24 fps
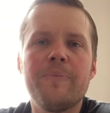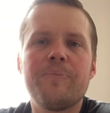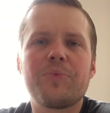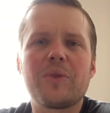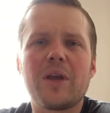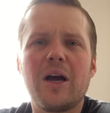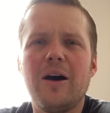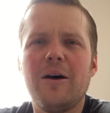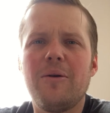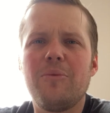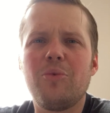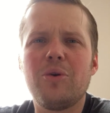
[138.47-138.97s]

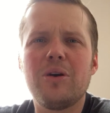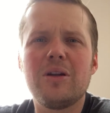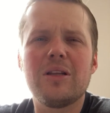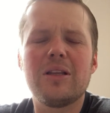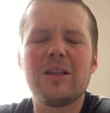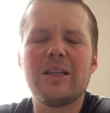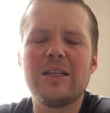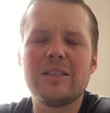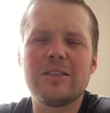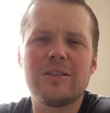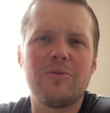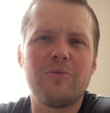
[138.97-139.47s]
Um, one of the
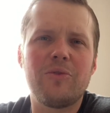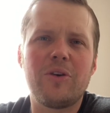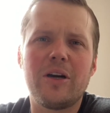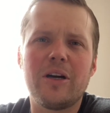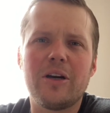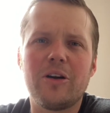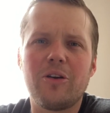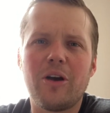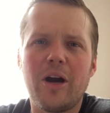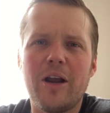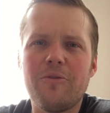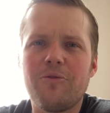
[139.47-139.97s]
things I'm
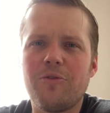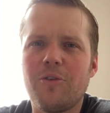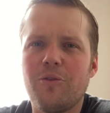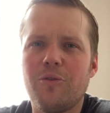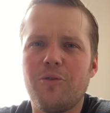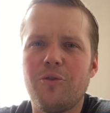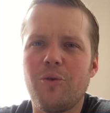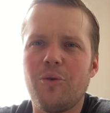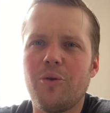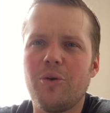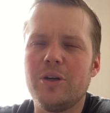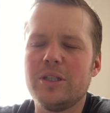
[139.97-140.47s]
very grateful
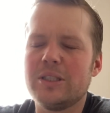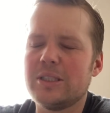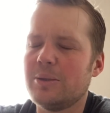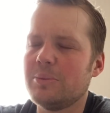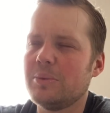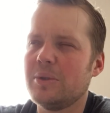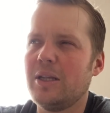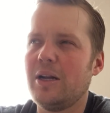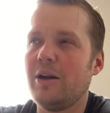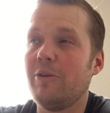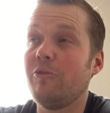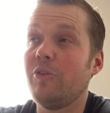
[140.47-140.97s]
for and
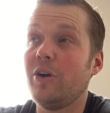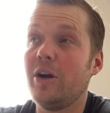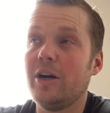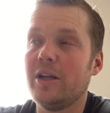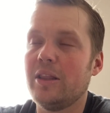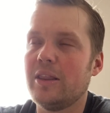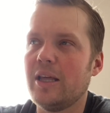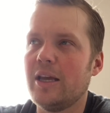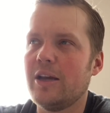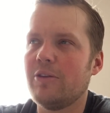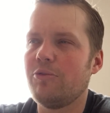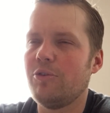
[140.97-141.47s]
something that I'm very
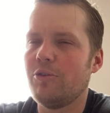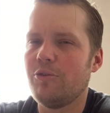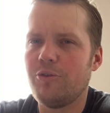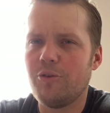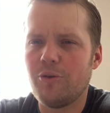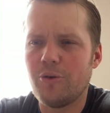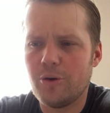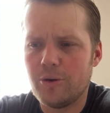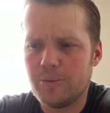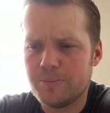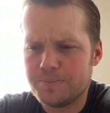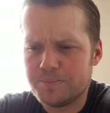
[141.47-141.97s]
thankful
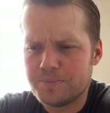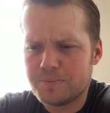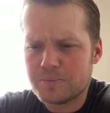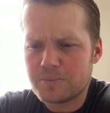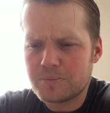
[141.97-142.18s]
for